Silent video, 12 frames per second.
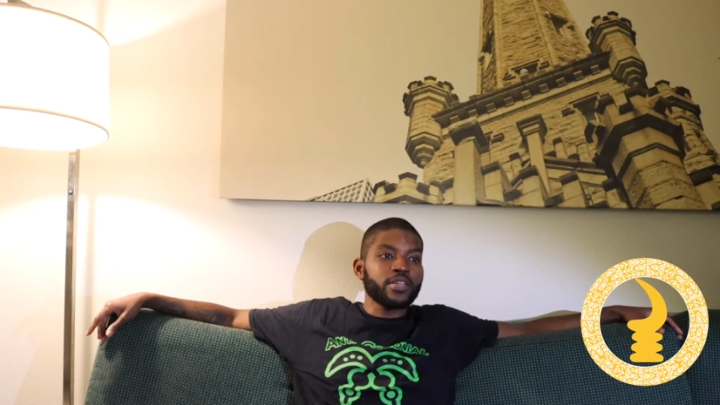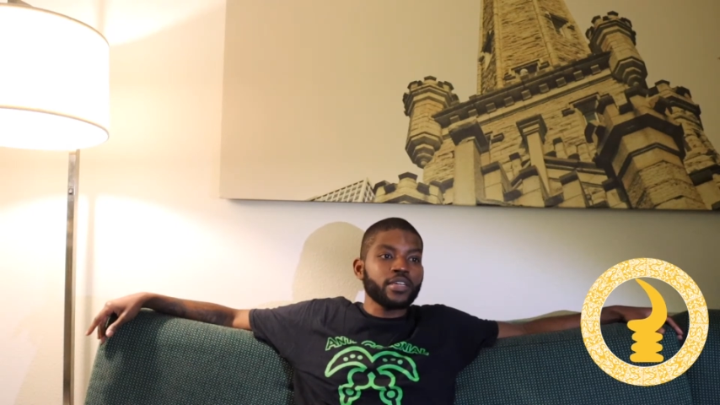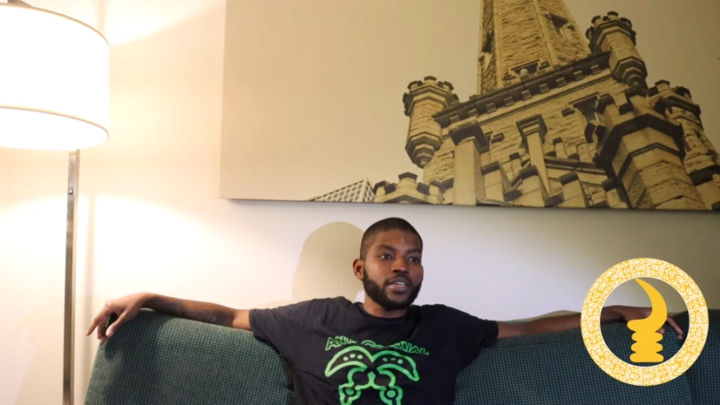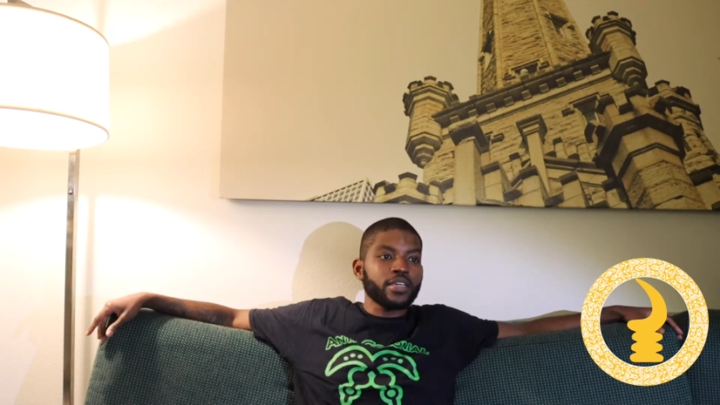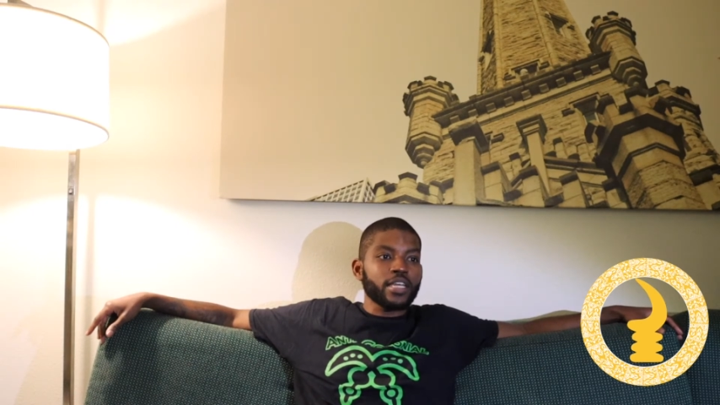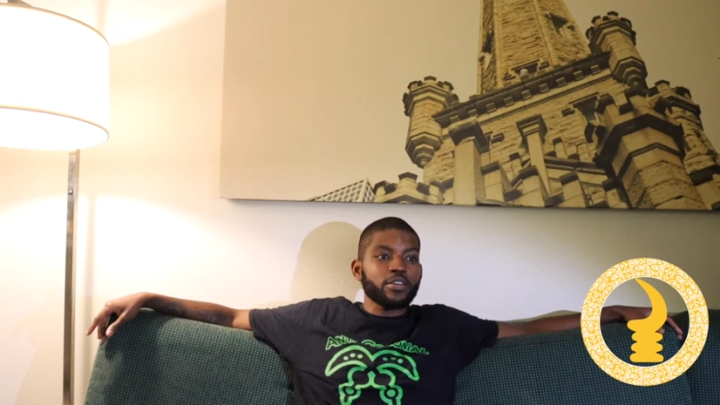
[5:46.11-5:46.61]

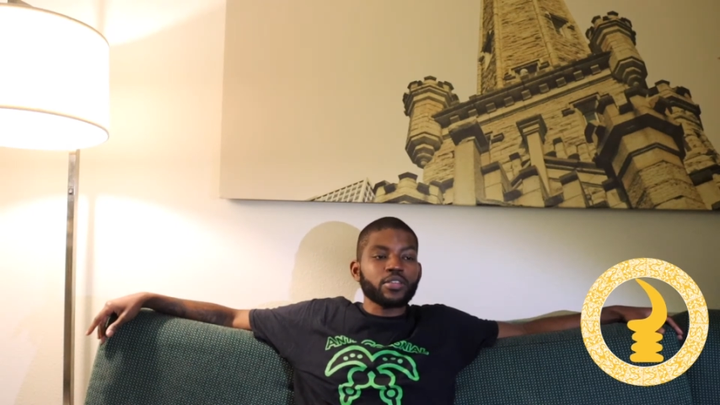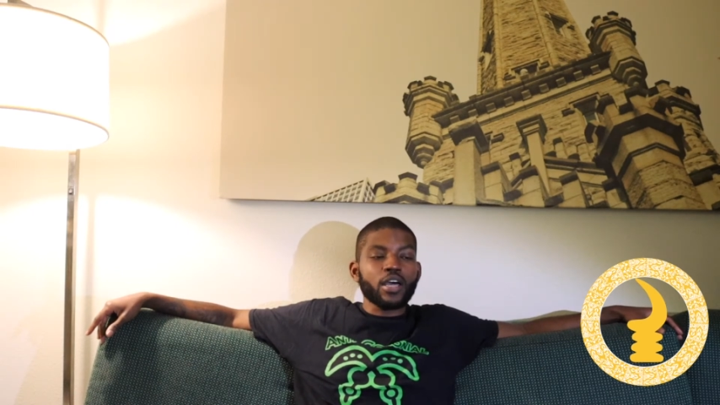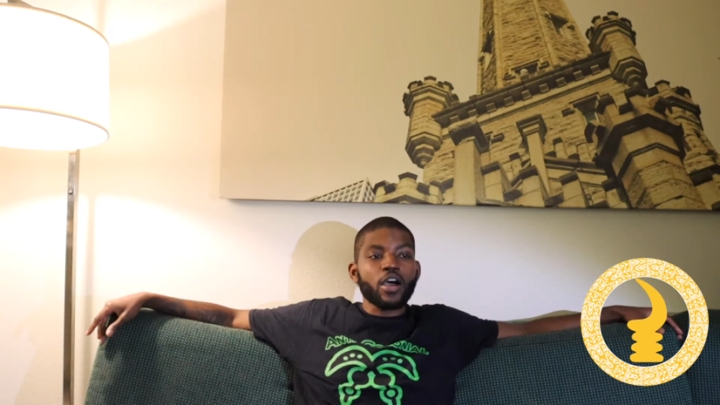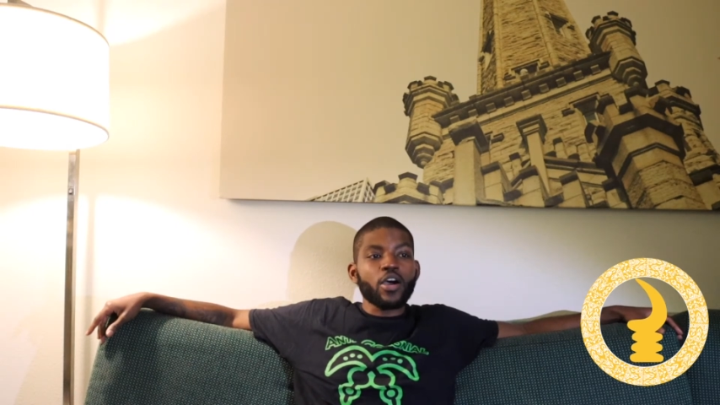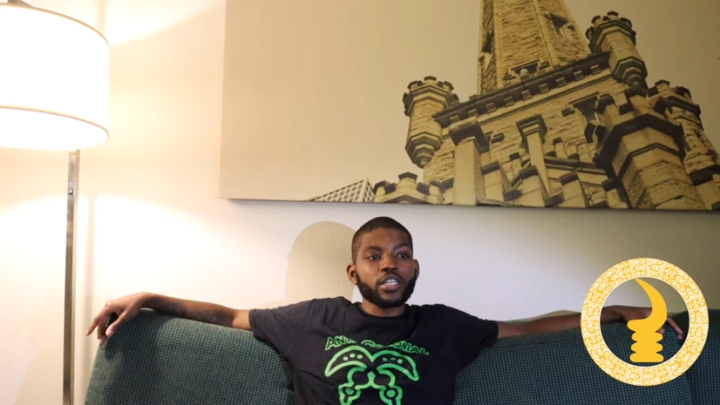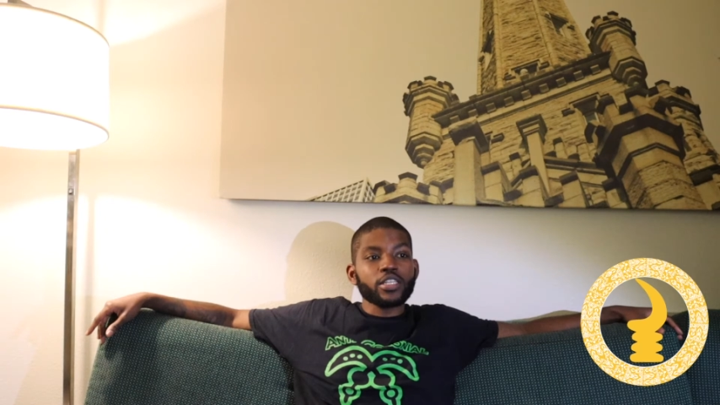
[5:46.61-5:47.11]
They're like,
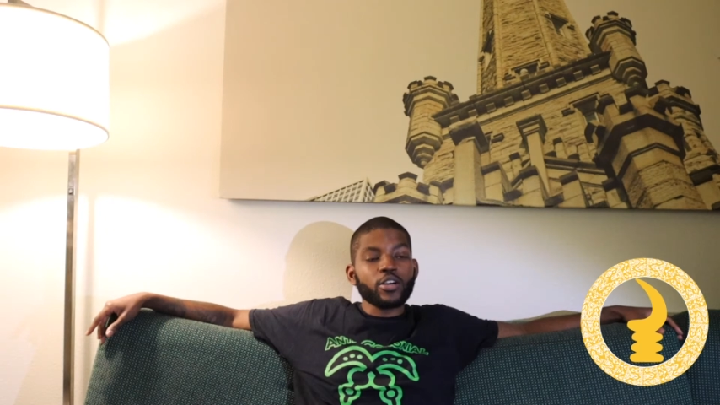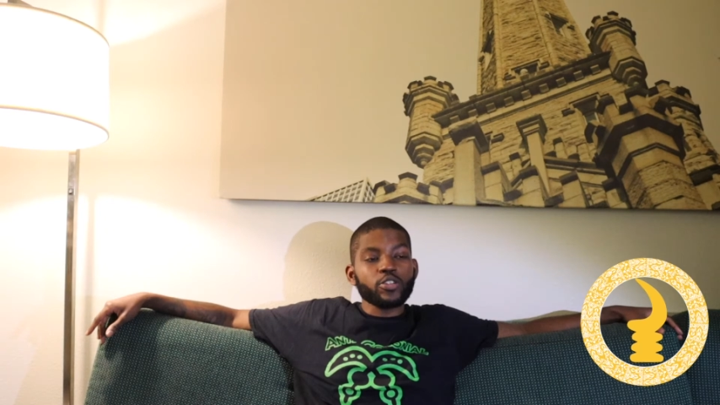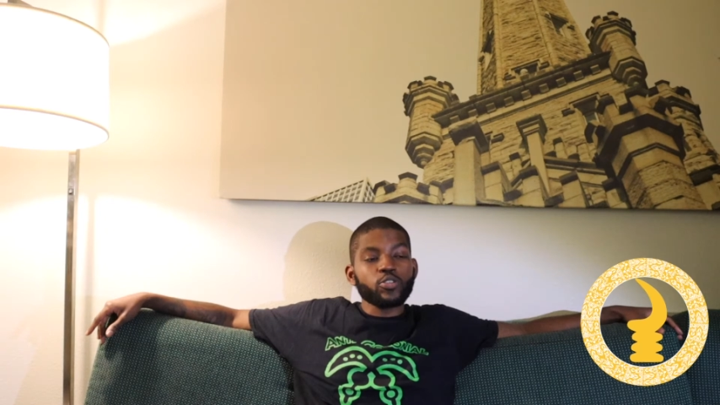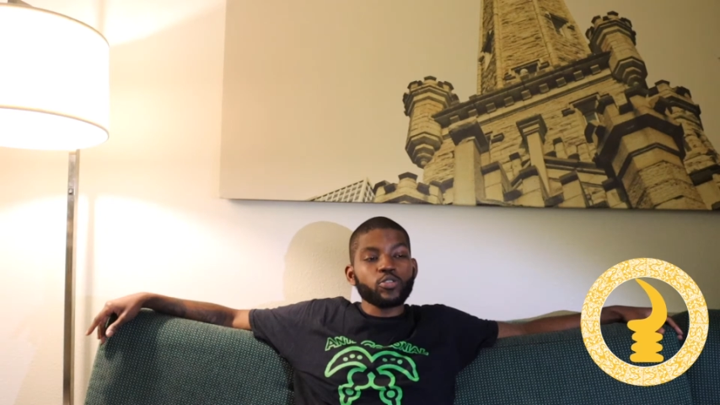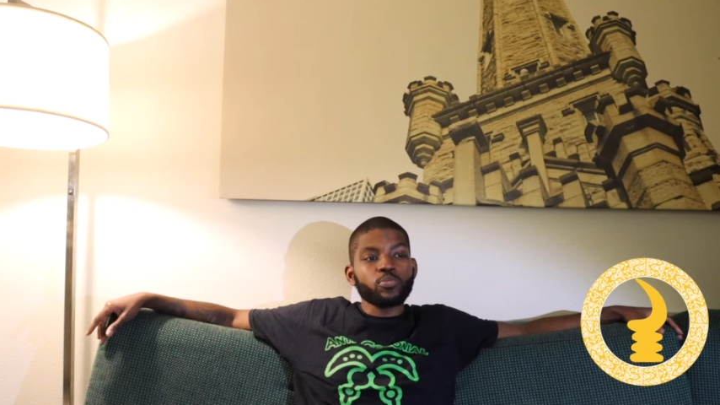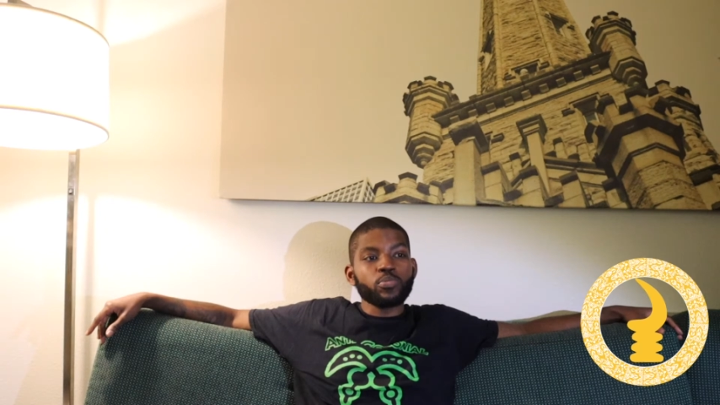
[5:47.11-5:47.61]
oh, I thought
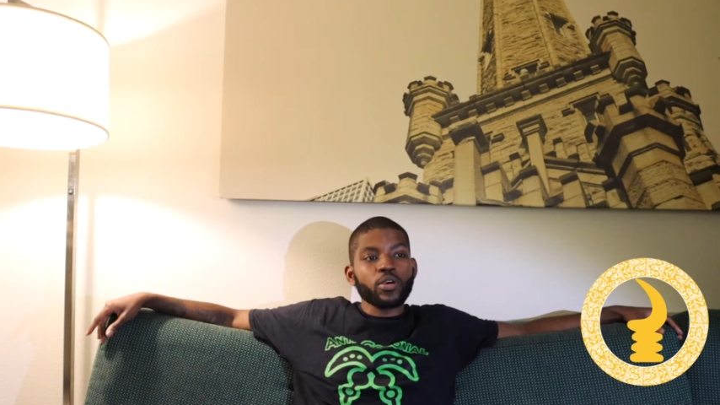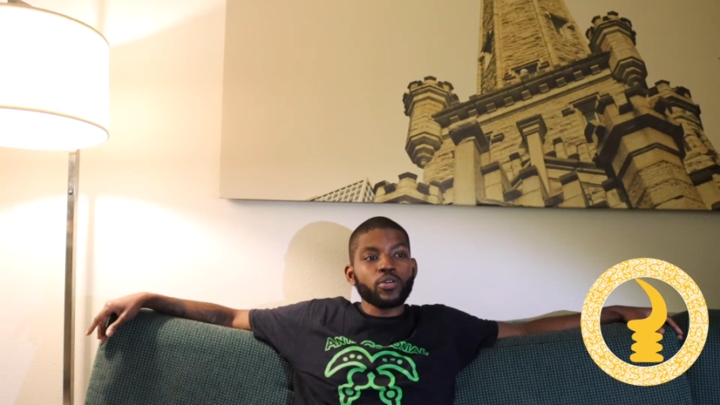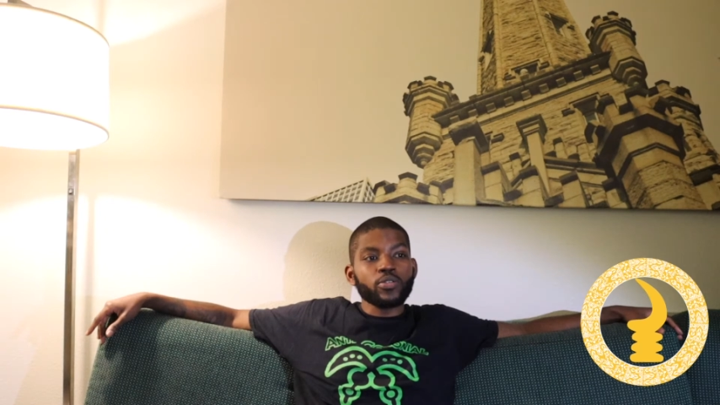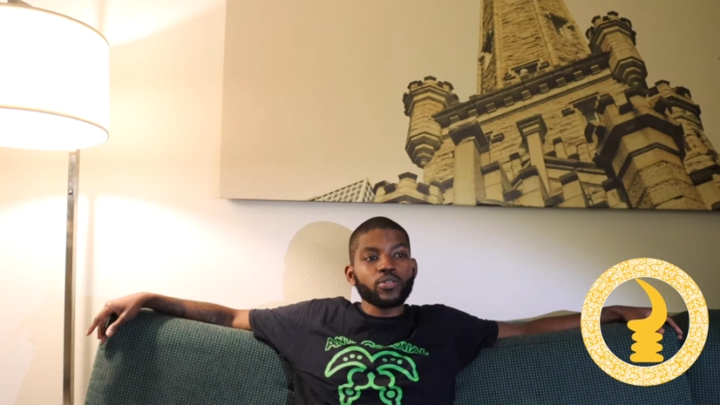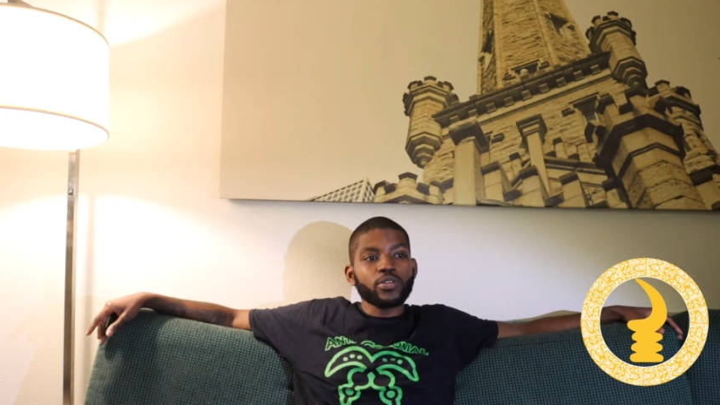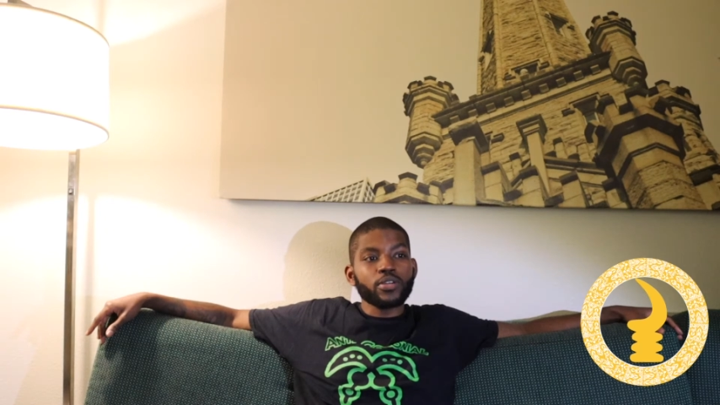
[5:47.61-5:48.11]
you was
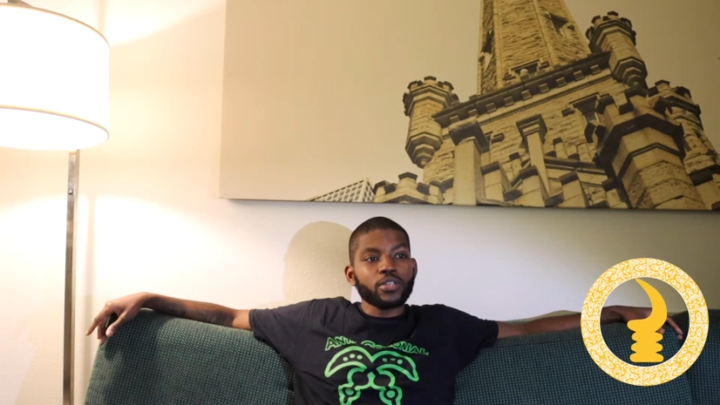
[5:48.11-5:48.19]
broke.